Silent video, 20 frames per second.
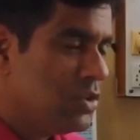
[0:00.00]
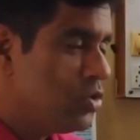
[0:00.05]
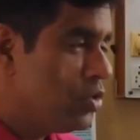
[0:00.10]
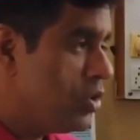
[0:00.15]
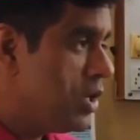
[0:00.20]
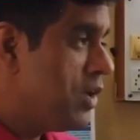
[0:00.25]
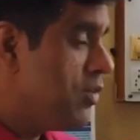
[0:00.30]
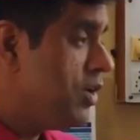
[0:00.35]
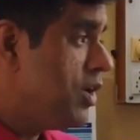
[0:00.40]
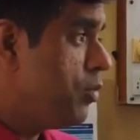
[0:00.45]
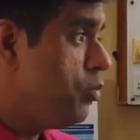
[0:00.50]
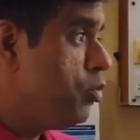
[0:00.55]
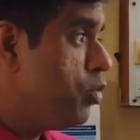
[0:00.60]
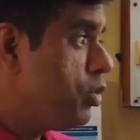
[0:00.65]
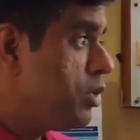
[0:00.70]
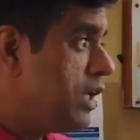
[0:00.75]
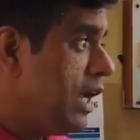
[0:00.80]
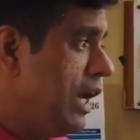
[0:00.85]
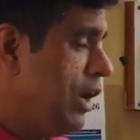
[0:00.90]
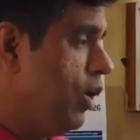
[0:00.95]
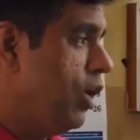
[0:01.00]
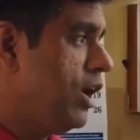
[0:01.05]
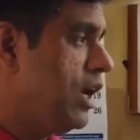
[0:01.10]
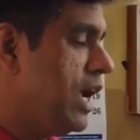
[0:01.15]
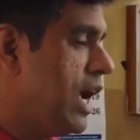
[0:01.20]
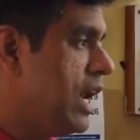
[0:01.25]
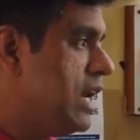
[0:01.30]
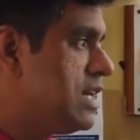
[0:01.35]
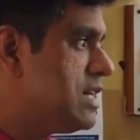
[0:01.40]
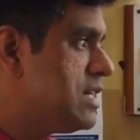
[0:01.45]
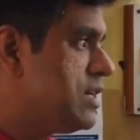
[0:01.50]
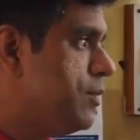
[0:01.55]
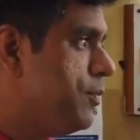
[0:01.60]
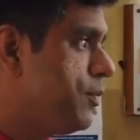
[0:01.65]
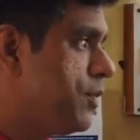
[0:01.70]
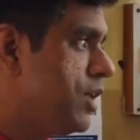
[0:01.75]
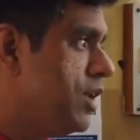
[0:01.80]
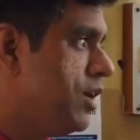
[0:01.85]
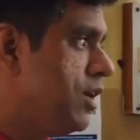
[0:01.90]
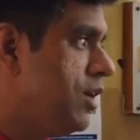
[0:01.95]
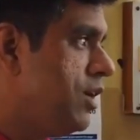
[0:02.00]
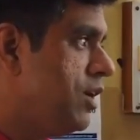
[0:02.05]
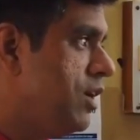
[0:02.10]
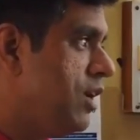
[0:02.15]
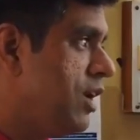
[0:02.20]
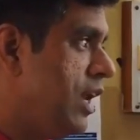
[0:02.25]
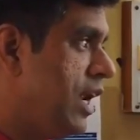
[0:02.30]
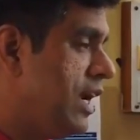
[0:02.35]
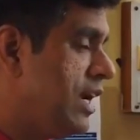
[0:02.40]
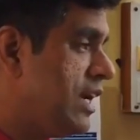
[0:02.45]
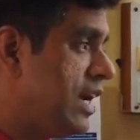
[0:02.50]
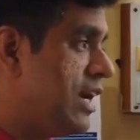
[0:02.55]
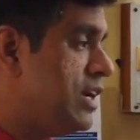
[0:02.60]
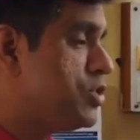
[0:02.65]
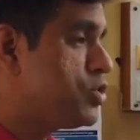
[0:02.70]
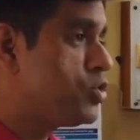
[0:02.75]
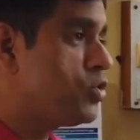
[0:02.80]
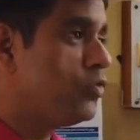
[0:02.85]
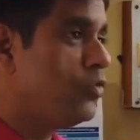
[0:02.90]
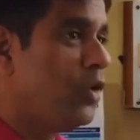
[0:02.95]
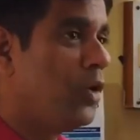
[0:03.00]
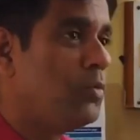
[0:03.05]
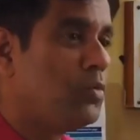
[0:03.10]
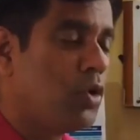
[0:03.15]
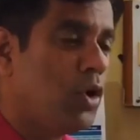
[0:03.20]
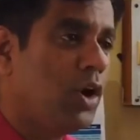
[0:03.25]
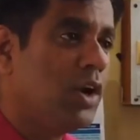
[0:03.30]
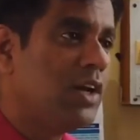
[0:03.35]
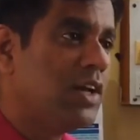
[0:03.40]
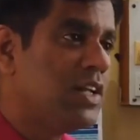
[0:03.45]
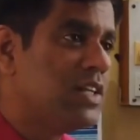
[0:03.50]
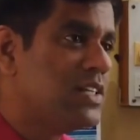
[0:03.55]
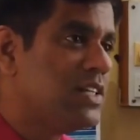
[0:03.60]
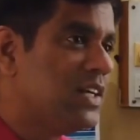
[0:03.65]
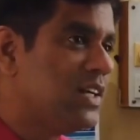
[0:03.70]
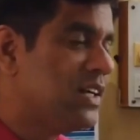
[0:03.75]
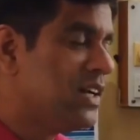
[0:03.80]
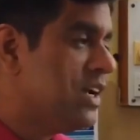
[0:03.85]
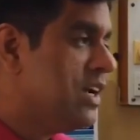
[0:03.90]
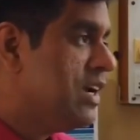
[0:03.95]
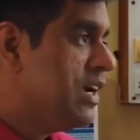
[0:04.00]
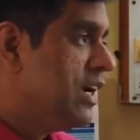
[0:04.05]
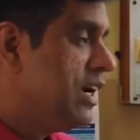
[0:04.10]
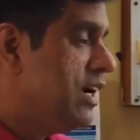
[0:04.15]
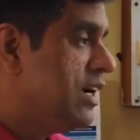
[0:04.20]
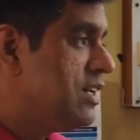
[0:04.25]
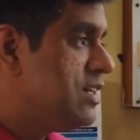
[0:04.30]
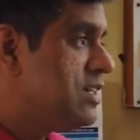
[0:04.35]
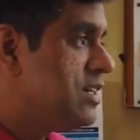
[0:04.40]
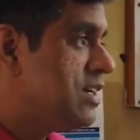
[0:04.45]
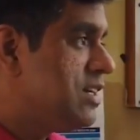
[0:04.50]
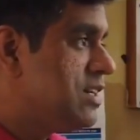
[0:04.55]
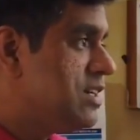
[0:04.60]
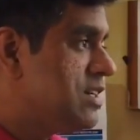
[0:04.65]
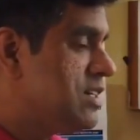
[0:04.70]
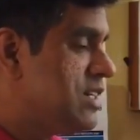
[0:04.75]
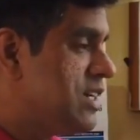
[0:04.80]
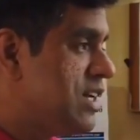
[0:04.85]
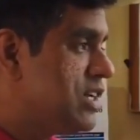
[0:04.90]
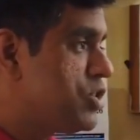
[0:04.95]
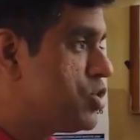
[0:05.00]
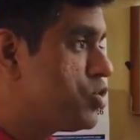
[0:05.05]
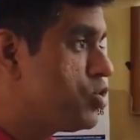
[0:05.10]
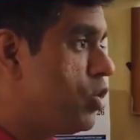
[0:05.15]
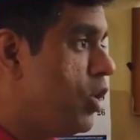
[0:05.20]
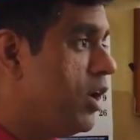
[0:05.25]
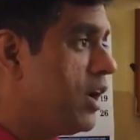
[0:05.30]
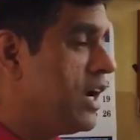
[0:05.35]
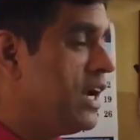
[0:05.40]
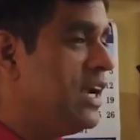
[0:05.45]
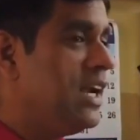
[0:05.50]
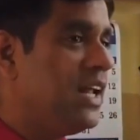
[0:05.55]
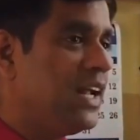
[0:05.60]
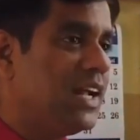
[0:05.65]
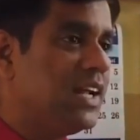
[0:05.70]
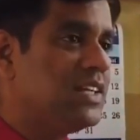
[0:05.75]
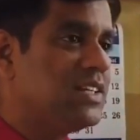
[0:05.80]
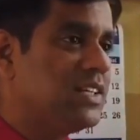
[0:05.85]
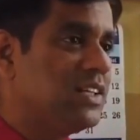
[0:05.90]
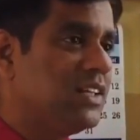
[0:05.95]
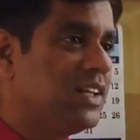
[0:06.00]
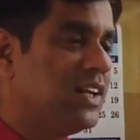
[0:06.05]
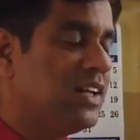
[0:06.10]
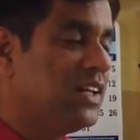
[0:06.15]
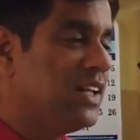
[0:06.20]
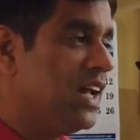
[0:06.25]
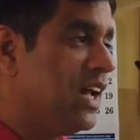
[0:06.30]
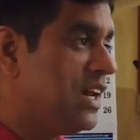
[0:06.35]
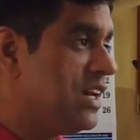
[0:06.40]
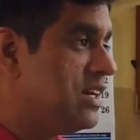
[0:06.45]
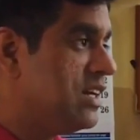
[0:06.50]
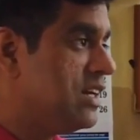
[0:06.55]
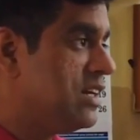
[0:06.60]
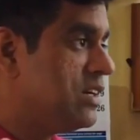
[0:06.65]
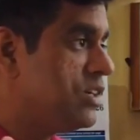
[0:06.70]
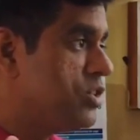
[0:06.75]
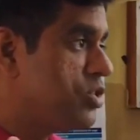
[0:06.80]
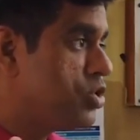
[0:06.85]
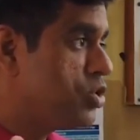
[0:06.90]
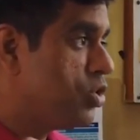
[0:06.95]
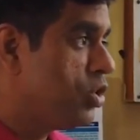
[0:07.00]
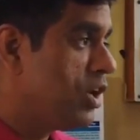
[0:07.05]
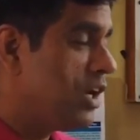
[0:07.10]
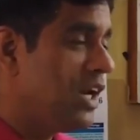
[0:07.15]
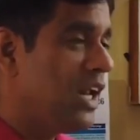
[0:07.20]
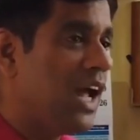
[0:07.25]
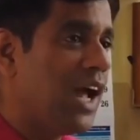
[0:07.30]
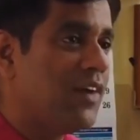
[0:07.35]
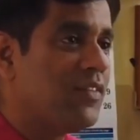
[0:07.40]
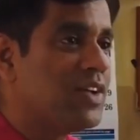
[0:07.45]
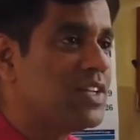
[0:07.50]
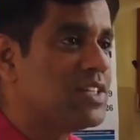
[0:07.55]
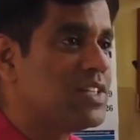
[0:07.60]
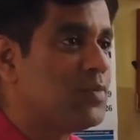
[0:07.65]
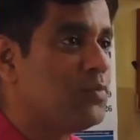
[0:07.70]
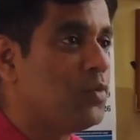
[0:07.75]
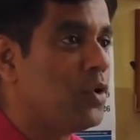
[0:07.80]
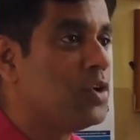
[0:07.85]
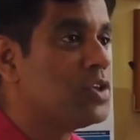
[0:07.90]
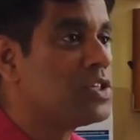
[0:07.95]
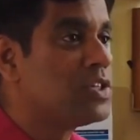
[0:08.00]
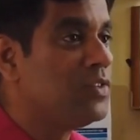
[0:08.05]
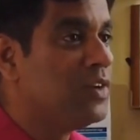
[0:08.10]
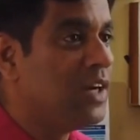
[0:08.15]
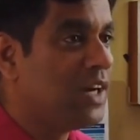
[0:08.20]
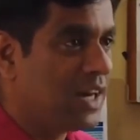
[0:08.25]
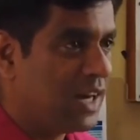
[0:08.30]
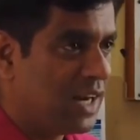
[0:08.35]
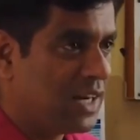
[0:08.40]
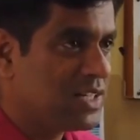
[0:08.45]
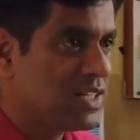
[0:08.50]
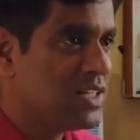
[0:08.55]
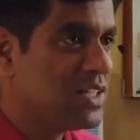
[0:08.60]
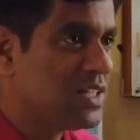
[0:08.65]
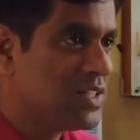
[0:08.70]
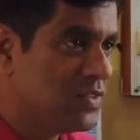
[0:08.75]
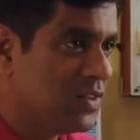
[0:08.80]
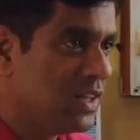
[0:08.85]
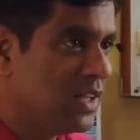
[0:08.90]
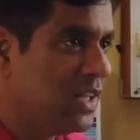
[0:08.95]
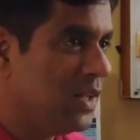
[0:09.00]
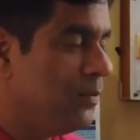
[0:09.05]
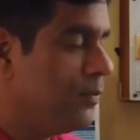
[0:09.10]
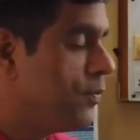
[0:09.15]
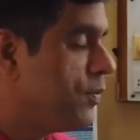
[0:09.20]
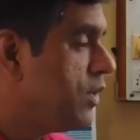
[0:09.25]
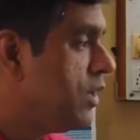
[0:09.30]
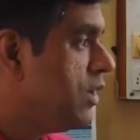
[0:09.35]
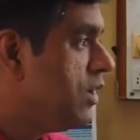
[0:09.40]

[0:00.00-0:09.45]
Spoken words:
So even a motile organism like tends to form colonies, it is a say a strong indication that they are surely having some positive interactions with them.